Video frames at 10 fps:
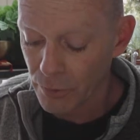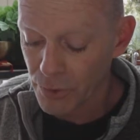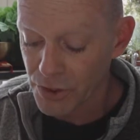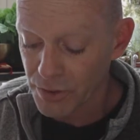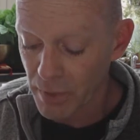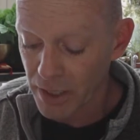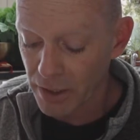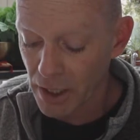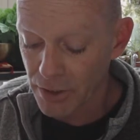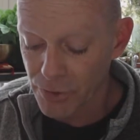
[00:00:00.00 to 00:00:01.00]
which is
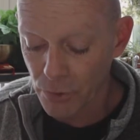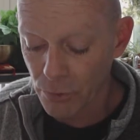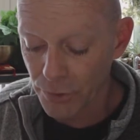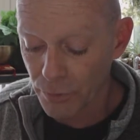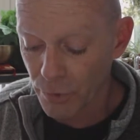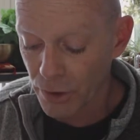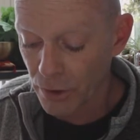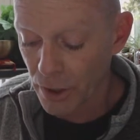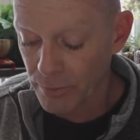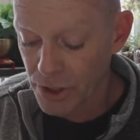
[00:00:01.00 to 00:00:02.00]
mankind's only
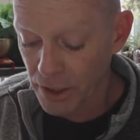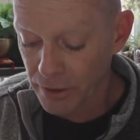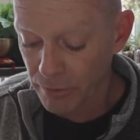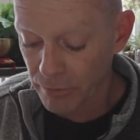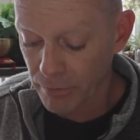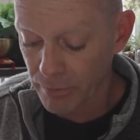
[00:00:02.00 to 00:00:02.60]
real objective.